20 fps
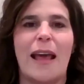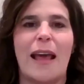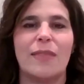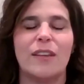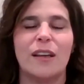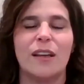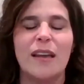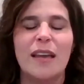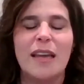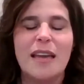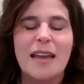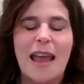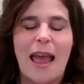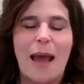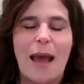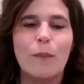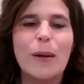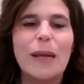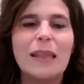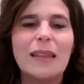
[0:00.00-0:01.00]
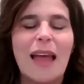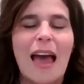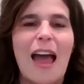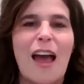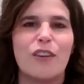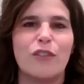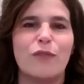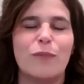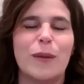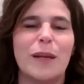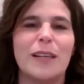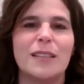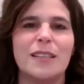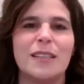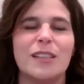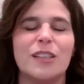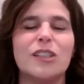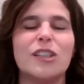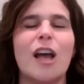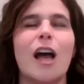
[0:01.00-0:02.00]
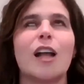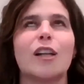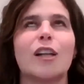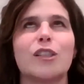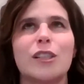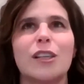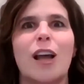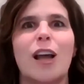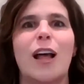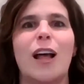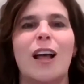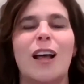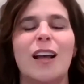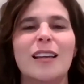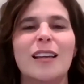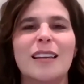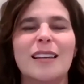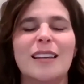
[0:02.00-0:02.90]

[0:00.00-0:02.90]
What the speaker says: And we laugh because it's such a